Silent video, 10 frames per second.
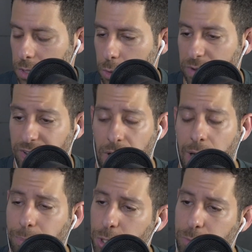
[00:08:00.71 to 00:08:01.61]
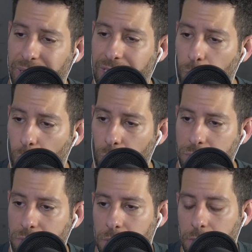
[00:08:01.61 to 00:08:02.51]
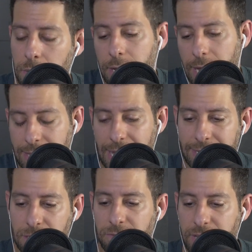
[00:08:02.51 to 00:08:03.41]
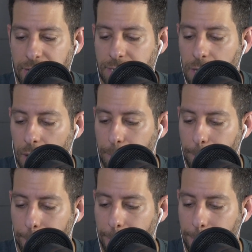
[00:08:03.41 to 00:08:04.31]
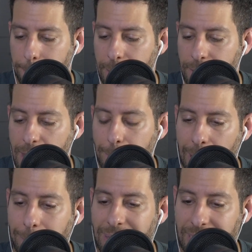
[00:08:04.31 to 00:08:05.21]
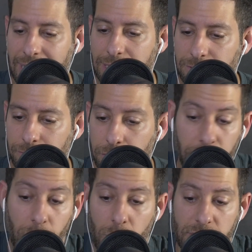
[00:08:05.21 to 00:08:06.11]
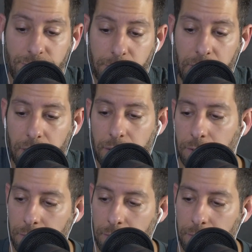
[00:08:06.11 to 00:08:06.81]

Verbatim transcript: We've accomplished big goals. And that stuff takes time. And that might be the case for you. It was for me.